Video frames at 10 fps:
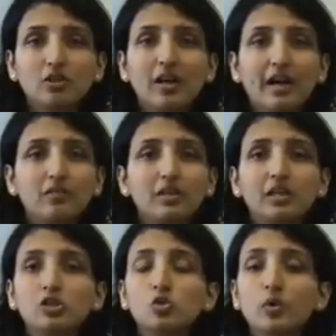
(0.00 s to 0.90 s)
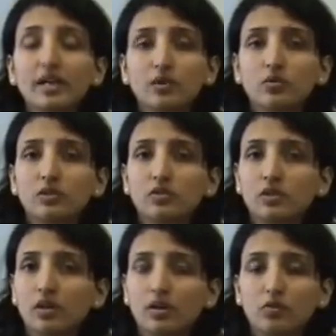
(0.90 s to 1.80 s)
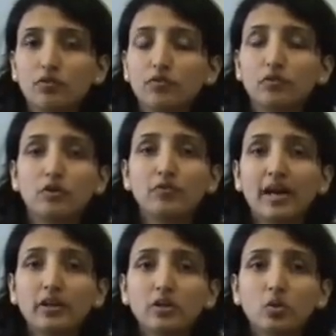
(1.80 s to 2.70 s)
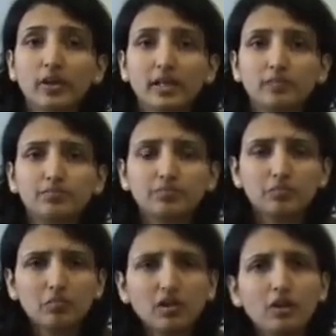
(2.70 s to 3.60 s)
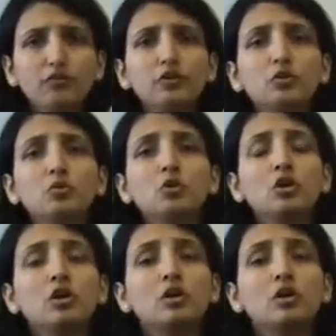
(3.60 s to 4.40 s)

and you have a little twig with a fire going, if you